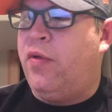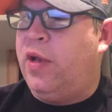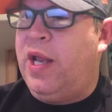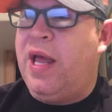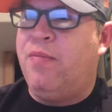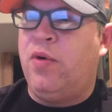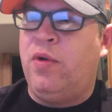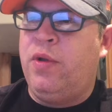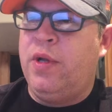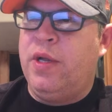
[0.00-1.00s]
The
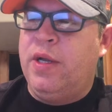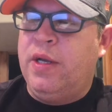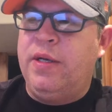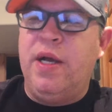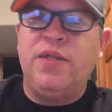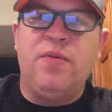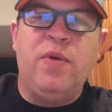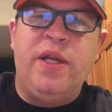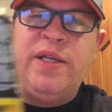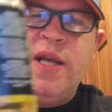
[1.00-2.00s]
label doesn't really